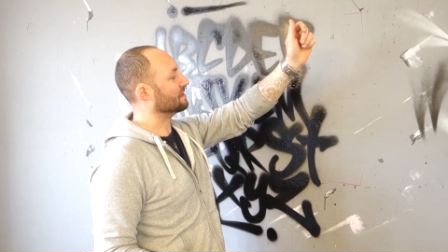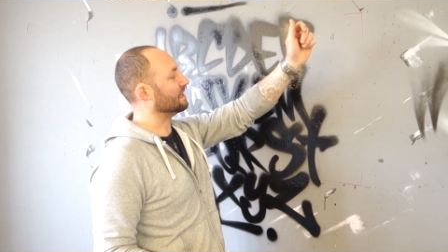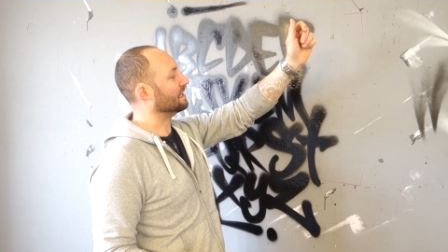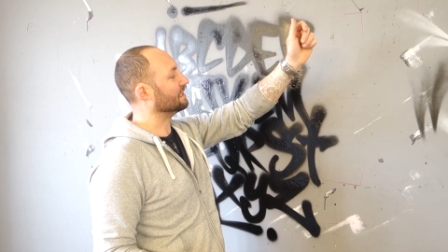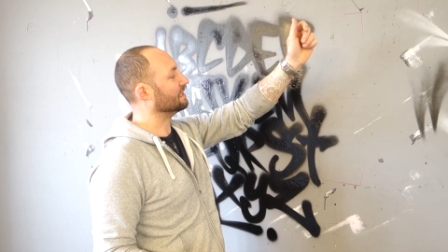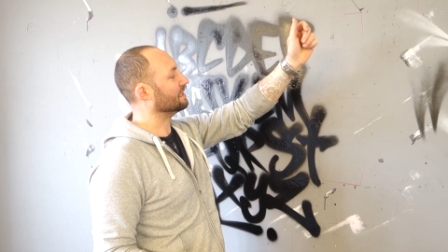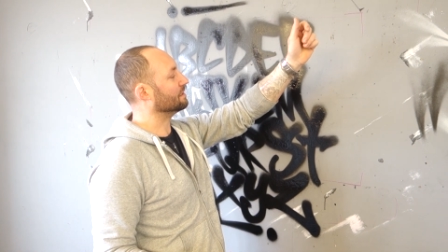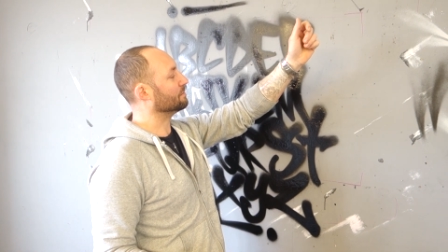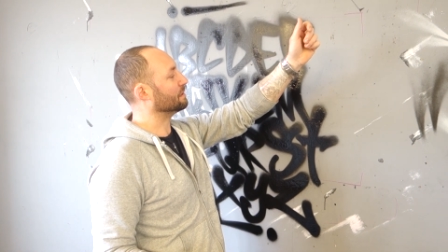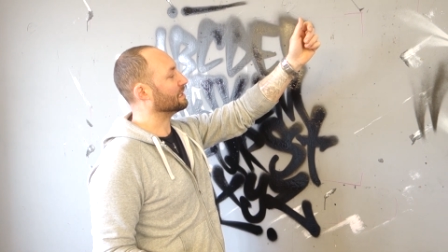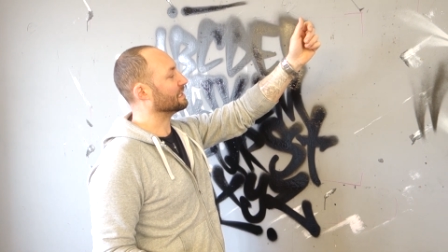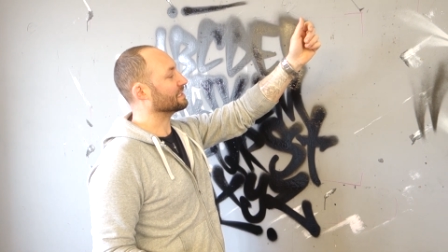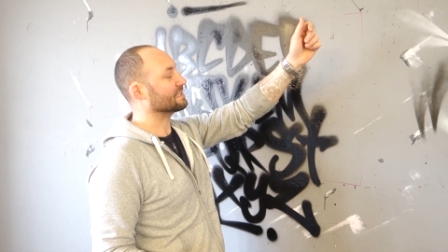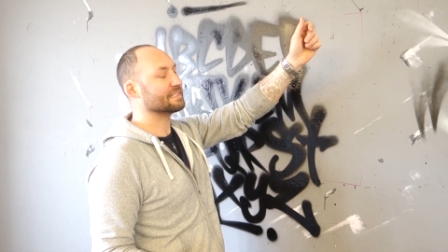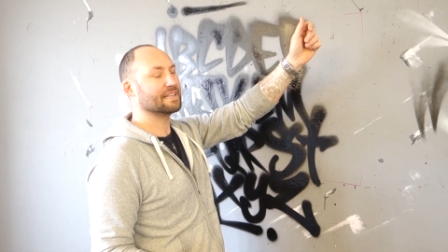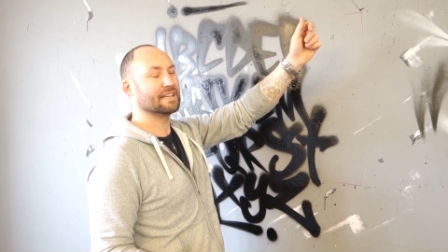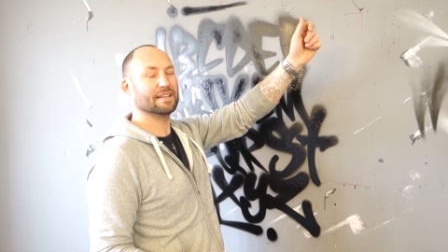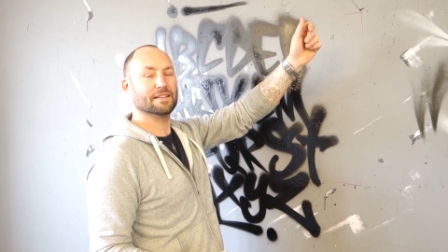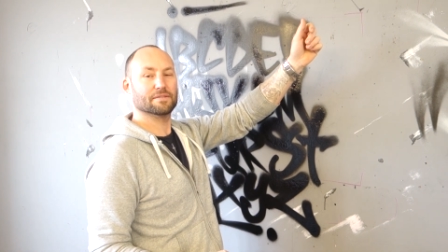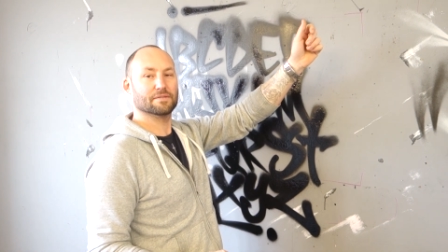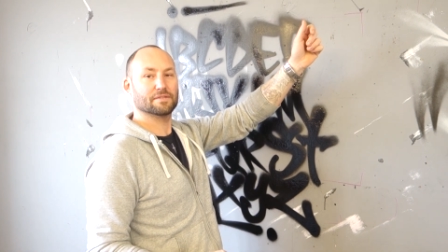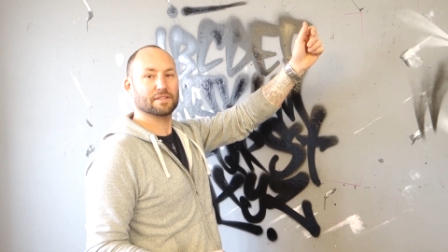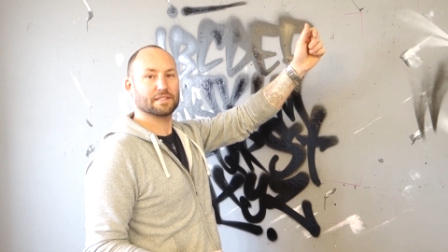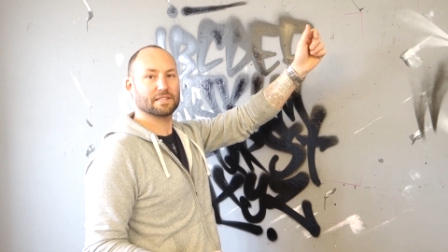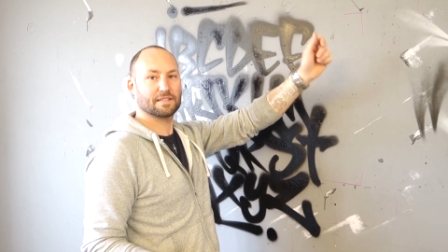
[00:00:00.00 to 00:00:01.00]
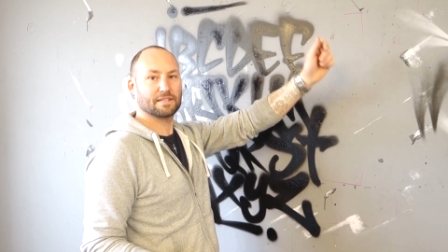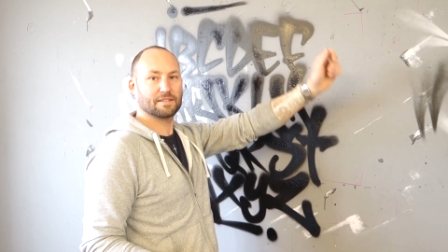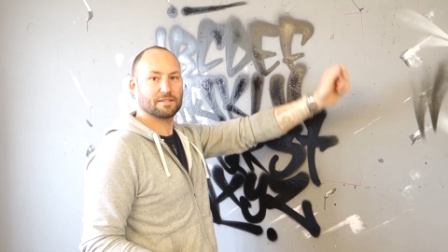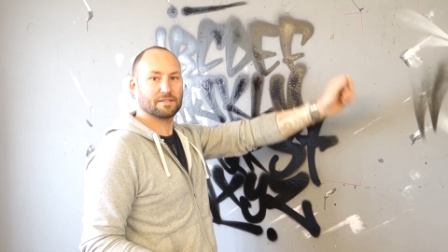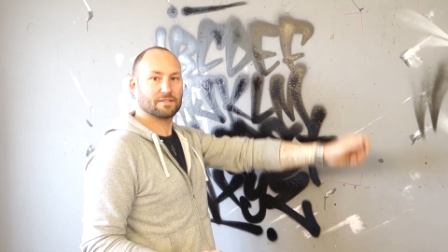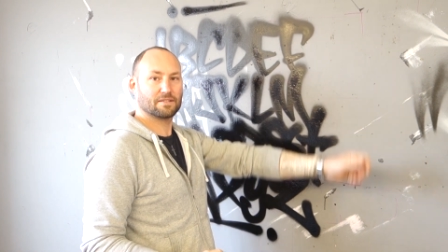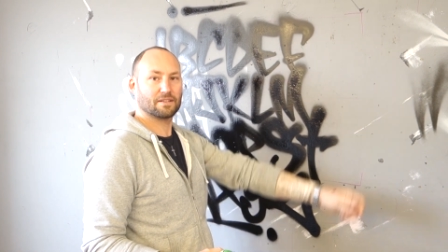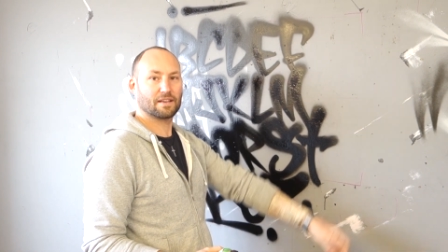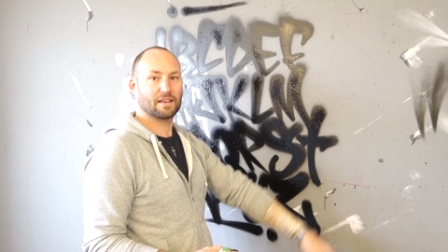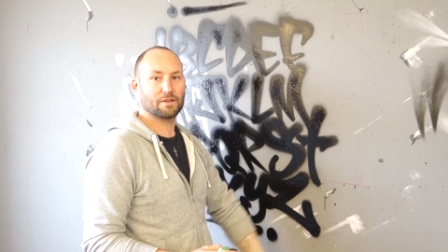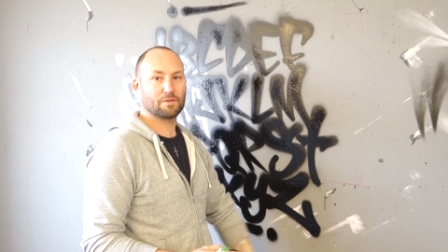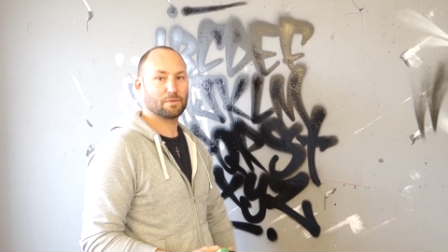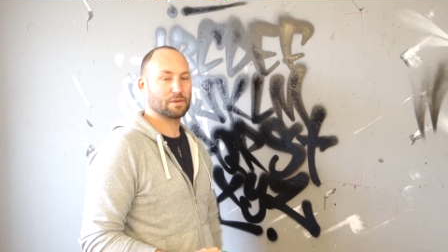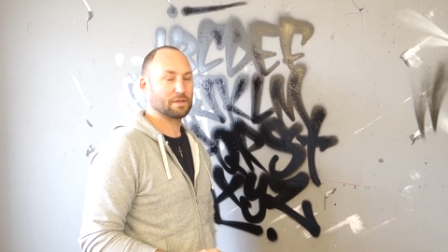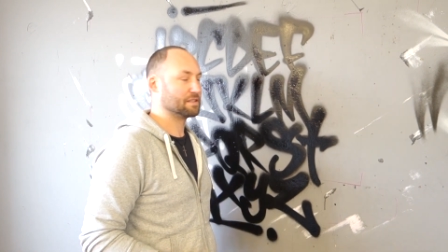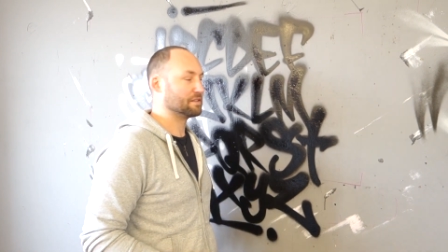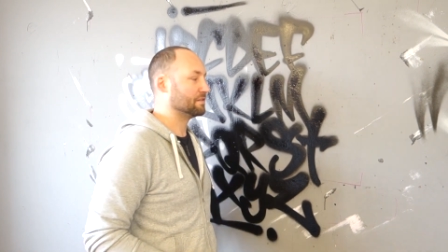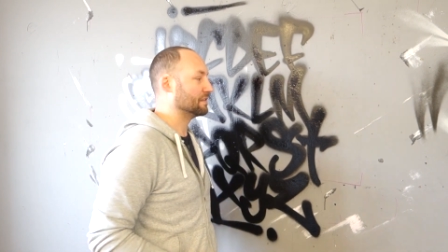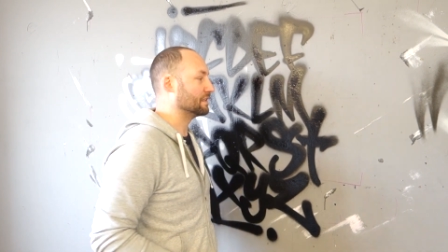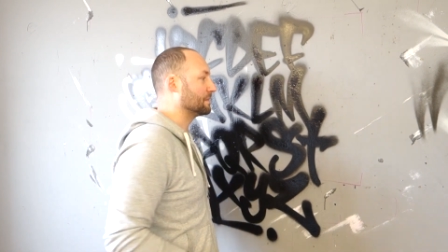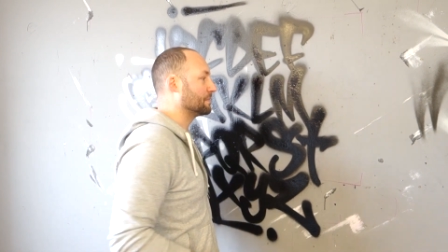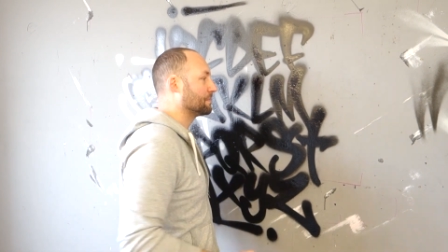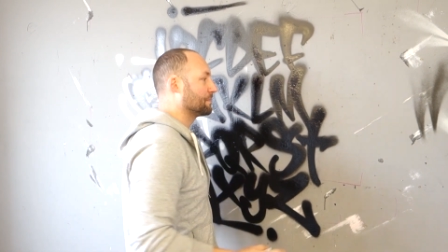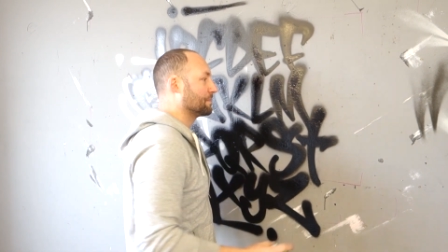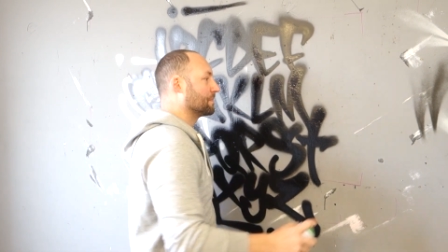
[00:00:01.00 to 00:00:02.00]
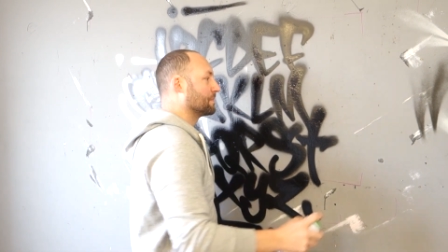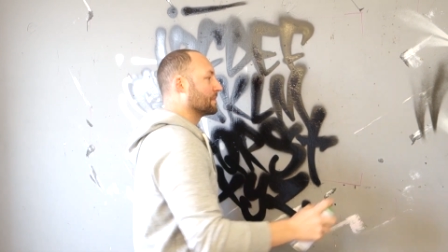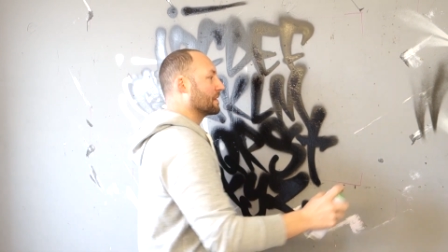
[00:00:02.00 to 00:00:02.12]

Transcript: I need about 10 visits to get rid of it.